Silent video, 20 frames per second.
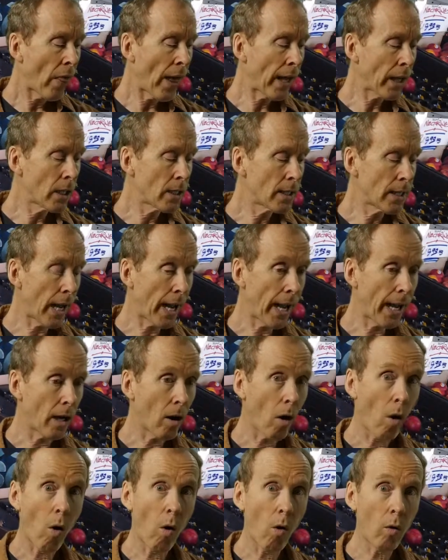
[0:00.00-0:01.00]
they contain
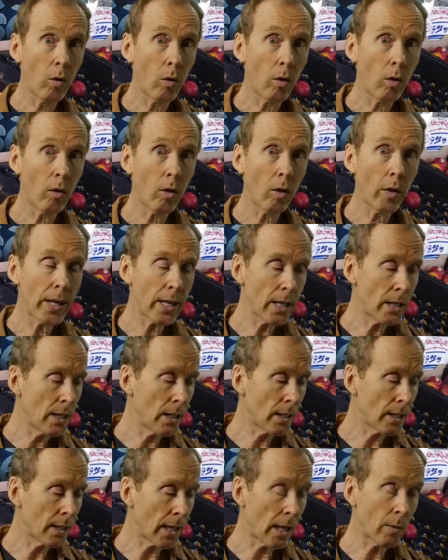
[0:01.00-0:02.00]
all these
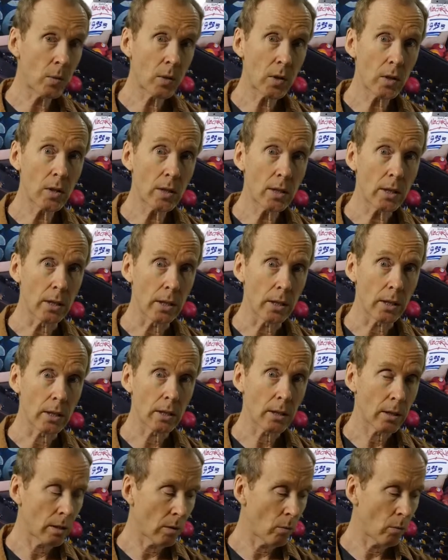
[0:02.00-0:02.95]
substances,